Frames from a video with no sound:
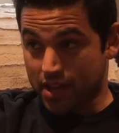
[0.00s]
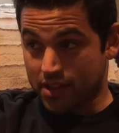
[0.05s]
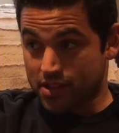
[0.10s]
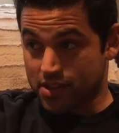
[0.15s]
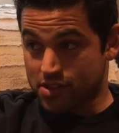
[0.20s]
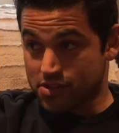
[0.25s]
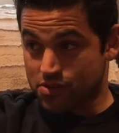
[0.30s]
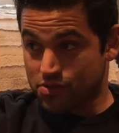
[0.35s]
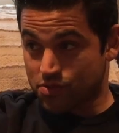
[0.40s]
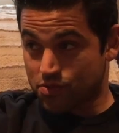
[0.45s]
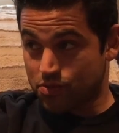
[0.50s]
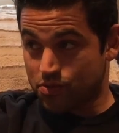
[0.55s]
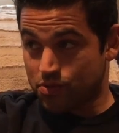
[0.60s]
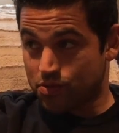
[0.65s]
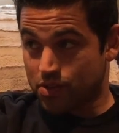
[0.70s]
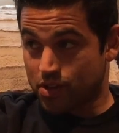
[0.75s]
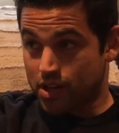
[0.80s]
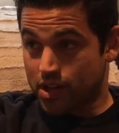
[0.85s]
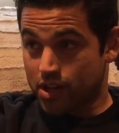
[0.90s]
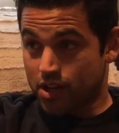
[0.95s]
at this
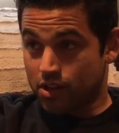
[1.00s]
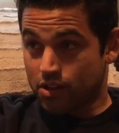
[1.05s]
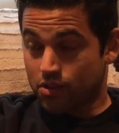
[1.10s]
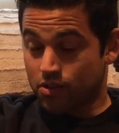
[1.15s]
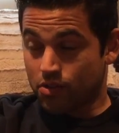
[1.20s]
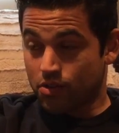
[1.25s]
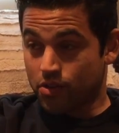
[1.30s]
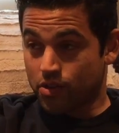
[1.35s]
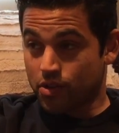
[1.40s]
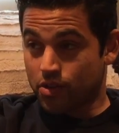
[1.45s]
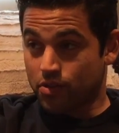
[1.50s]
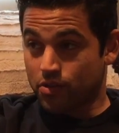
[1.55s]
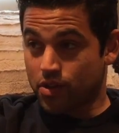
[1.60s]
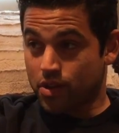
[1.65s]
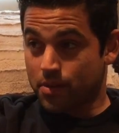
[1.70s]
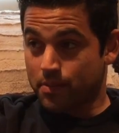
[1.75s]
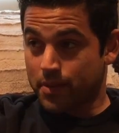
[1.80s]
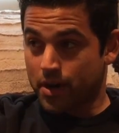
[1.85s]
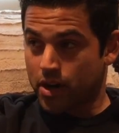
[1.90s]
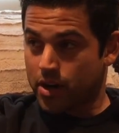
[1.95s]
school,
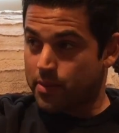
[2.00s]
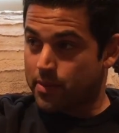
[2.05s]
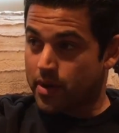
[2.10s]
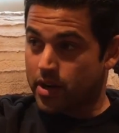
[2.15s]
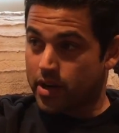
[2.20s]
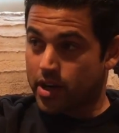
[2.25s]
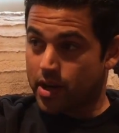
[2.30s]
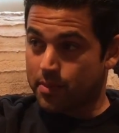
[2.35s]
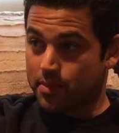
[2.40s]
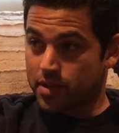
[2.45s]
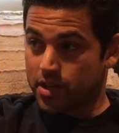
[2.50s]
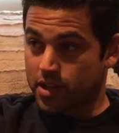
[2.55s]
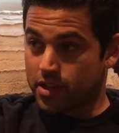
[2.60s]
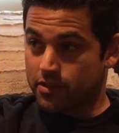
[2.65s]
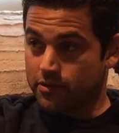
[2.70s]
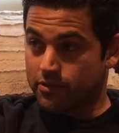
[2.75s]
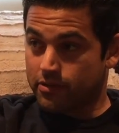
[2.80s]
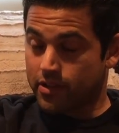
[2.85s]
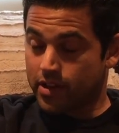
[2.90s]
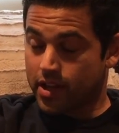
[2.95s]
Loyola Marymount, I
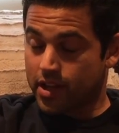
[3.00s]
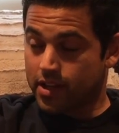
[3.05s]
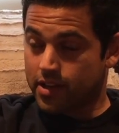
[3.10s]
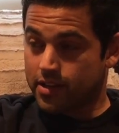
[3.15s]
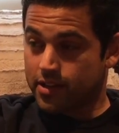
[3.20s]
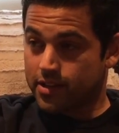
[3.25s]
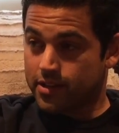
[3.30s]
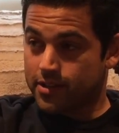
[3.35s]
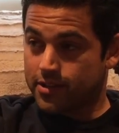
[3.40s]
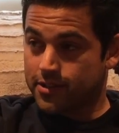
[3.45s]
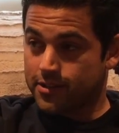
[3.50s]
believe. And